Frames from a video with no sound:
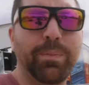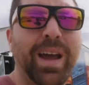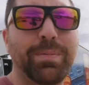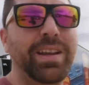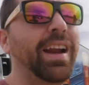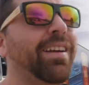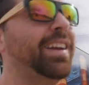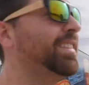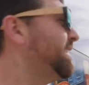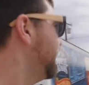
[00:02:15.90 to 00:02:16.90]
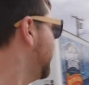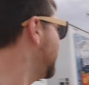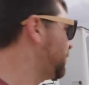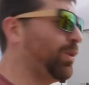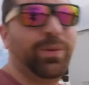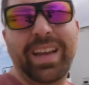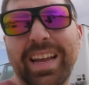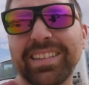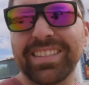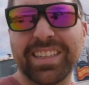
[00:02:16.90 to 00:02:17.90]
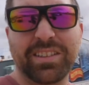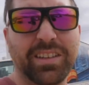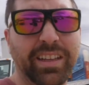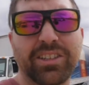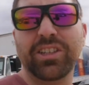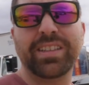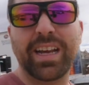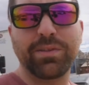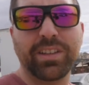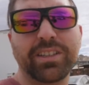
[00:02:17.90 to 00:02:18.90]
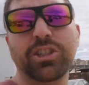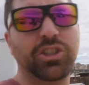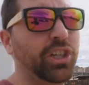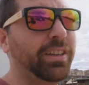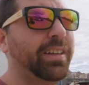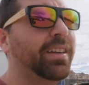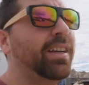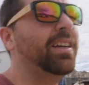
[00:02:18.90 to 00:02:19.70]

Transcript: Called Pappy and Harriet's. That's where we ate. It's delicious. They have delicious chili.